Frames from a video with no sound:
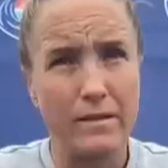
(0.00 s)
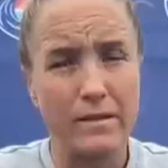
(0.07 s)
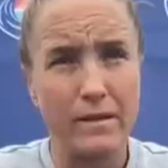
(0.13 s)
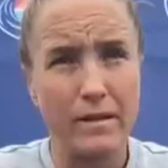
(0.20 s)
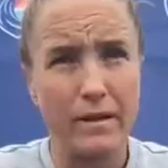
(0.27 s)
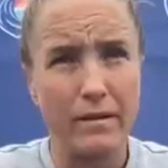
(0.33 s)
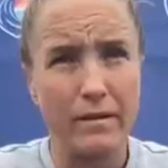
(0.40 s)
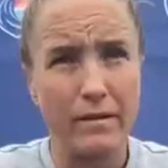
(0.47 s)

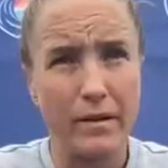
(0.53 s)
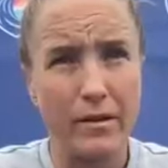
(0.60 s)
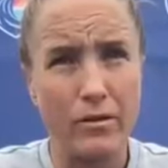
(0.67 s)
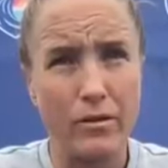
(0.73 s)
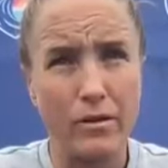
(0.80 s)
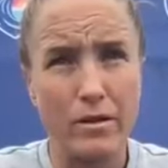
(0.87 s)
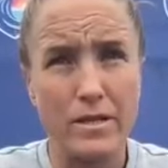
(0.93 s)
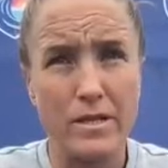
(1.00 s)
listen, they're
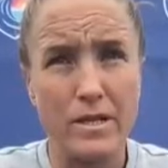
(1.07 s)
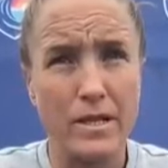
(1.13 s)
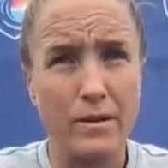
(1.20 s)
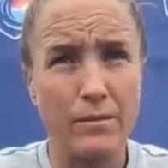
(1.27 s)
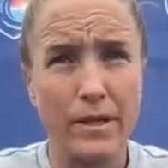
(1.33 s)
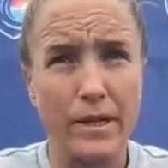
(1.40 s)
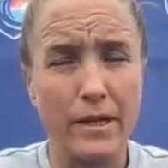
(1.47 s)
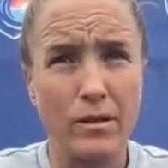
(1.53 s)
not
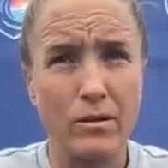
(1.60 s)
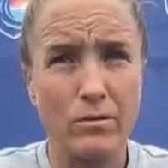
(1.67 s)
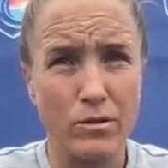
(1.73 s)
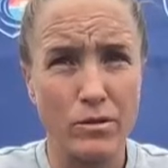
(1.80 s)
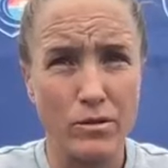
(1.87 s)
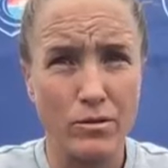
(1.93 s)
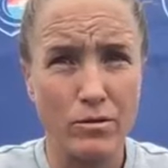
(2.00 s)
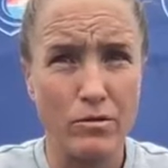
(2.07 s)
conceding many
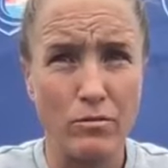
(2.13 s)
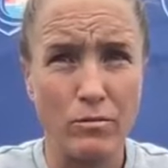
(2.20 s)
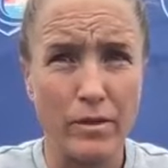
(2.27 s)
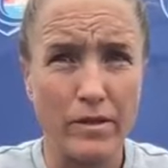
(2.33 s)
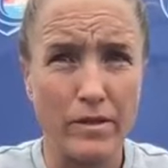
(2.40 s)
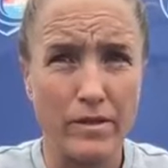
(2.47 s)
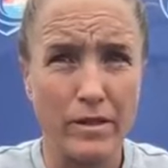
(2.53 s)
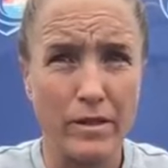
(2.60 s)
goals at all
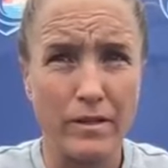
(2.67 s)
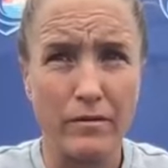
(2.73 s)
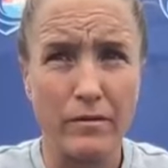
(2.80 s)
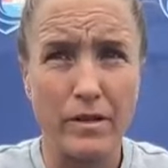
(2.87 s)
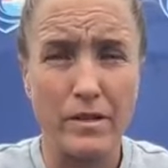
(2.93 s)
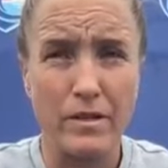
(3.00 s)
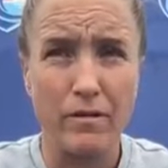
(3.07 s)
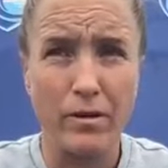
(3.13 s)
because they're
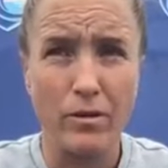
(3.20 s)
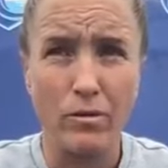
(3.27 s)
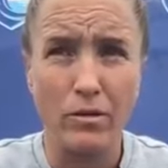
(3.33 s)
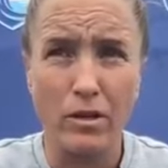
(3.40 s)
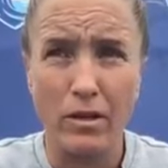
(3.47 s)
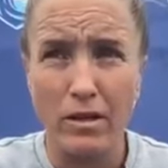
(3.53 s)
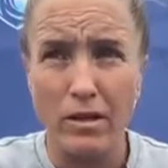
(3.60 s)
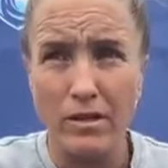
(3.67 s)
defensively
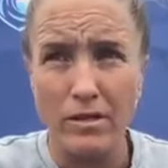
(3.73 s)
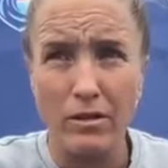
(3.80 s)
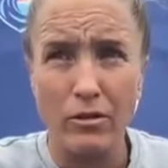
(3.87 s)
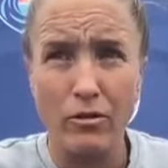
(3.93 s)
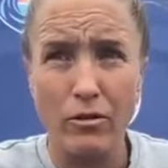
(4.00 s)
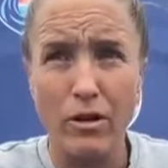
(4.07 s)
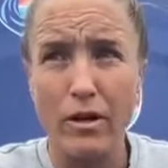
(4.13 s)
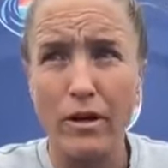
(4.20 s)
organized and
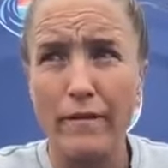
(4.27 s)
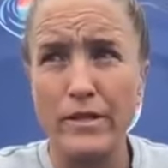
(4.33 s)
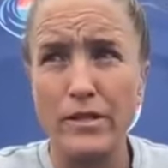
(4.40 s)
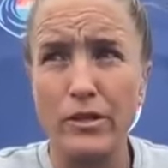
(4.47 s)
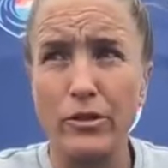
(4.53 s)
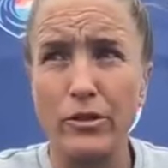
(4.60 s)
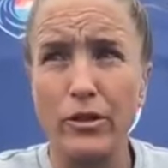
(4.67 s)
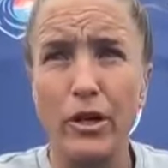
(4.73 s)
Laura
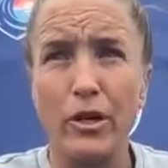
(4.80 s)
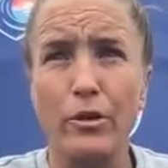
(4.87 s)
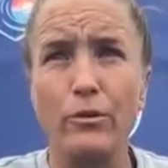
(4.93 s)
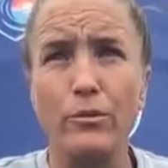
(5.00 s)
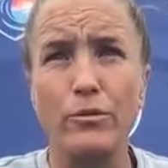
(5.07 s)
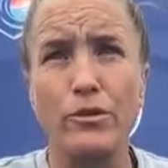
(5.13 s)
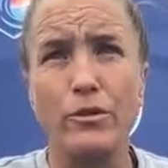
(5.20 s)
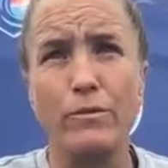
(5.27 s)
Harvey's a good
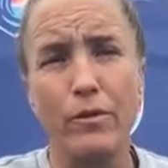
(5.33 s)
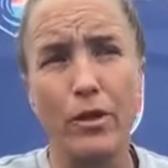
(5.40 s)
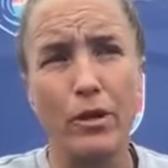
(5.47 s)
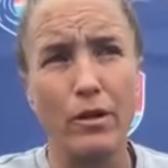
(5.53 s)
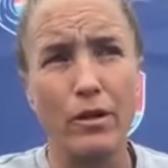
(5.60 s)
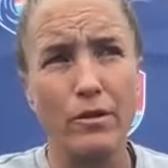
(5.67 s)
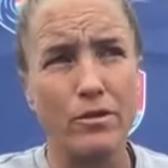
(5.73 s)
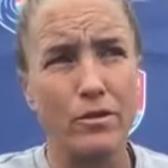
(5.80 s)
coach.
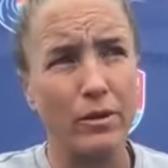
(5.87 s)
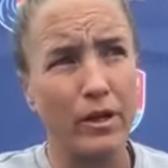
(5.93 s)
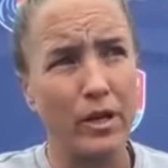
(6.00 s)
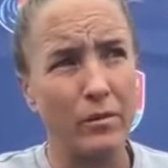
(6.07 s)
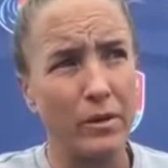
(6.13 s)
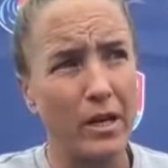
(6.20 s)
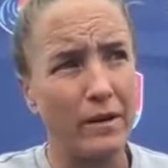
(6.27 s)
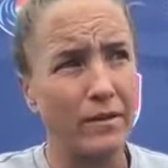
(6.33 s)
You know, so we're
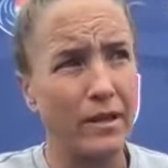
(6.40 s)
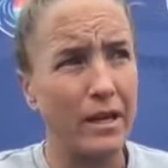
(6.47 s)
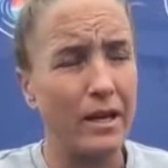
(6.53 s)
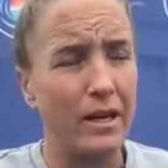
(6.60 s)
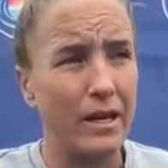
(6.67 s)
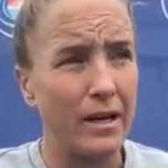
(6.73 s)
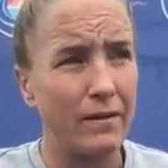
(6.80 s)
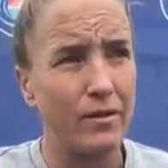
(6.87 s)
going
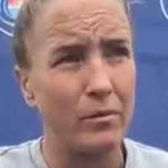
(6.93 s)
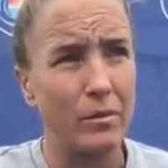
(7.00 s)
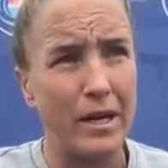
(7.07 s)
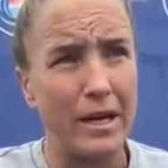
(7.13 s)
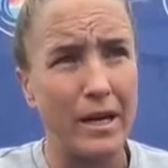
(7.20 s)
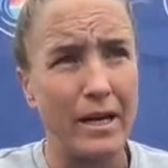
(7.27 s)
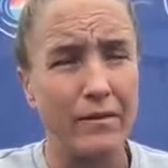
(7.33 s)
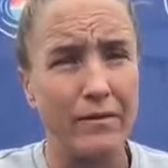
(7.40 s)
to have to
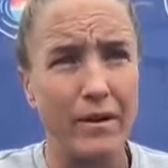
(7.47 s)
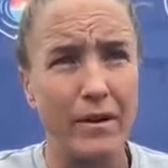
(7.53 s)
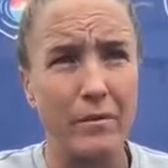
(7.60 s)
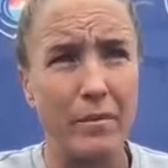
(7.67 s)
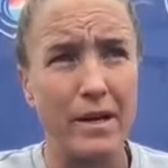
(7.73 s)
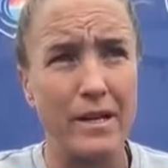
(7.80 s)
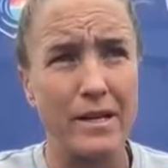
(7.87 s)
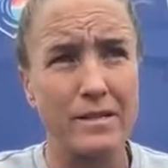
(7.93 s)
be at our very
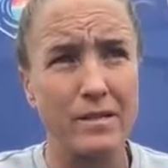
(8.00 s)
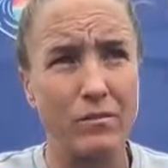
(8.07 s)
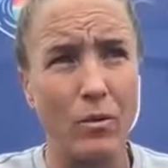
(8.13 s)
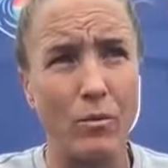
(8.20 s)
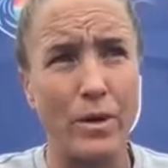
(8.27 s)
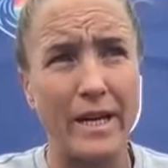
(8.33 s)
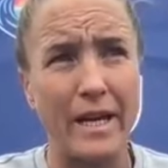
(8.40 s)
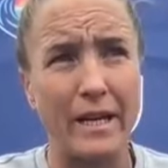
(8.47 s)
best. And
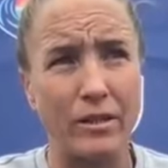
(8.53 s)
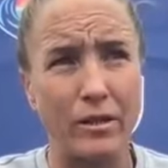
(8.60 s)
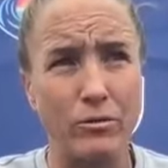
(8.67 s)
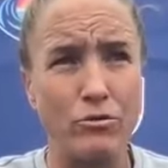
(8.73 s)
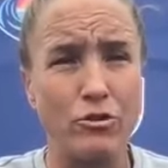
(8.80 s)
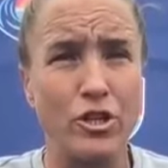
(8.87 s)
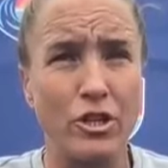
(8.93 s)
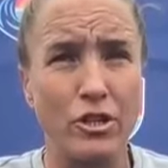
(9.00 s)
when we get
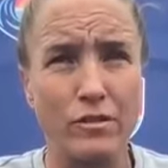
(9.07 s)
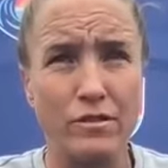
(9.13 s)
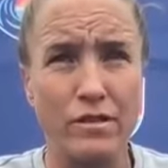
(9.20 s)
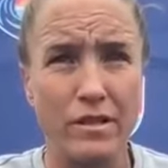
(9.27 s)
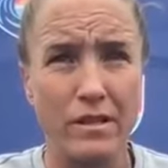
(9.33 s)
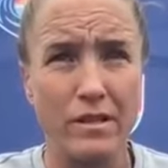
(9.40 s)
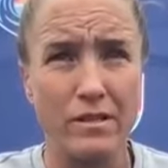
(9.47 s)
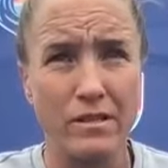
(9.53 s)
those
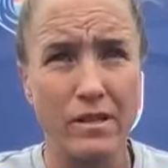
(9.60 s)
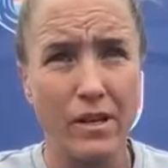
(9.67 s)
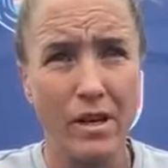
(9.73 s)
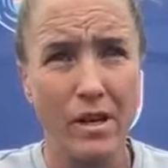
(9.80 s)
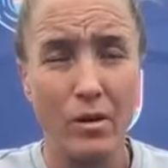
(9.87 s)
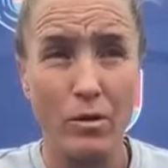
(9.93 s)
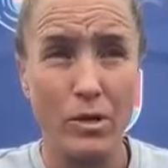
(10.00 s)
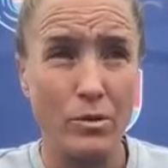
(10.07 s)
chances,
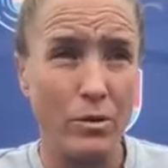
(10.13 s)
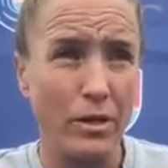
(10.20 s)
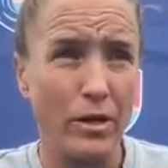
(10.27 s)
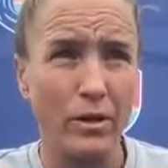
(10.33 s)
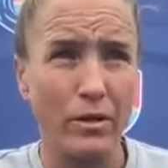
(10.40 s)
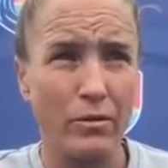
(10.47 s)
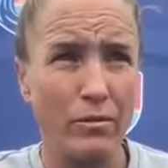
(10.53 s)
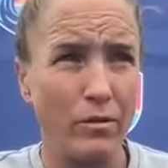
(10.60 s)
which we
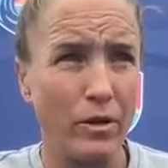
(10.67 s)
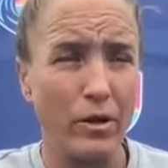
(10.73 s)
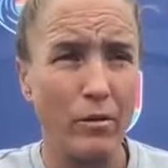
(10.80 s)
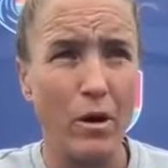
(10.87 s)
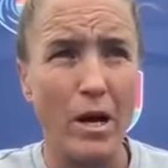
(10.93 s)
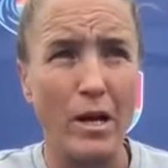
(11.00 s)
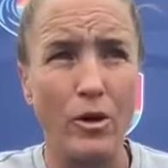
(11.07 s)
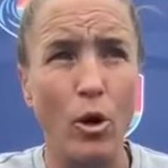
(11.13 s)
know, you know,
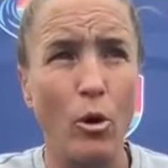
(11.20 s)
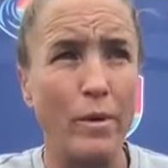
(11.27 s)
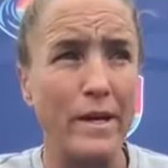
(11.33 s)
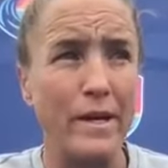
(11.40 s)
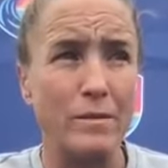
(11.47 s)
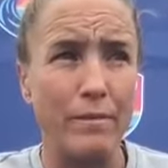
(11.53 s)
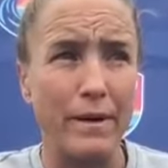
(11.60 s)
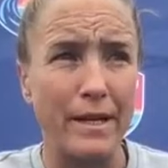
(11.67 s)
might not
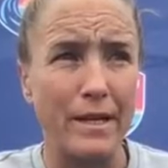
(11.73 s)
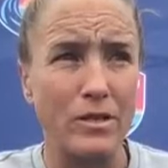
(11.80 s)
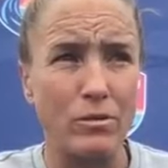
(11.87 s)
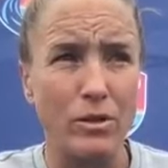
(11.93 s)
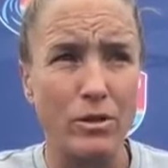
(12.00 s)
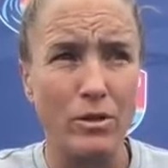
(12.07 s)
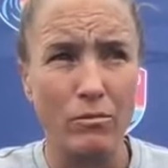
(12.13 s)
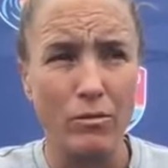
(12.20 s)
be as many as
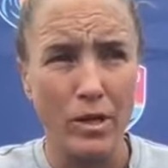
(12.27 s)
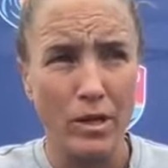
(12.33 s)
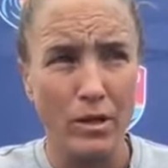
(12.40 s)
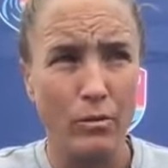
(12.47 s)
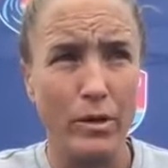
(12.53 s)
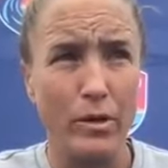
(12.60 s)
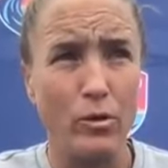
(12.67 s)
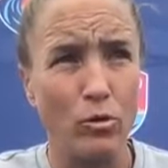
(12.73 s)
we
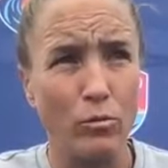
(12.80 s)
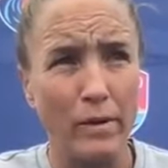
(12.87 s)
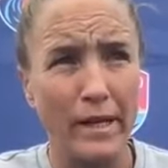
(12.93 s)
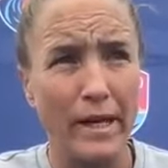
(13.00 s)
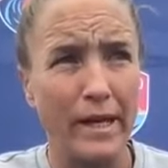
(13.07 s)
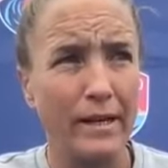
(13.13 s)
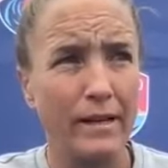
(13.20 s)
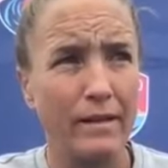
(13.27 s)
normally
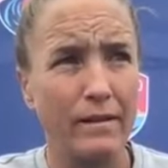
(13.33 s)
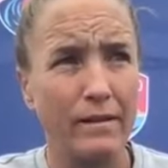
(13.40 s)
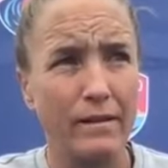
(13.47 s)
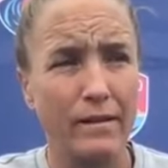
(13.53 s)
get,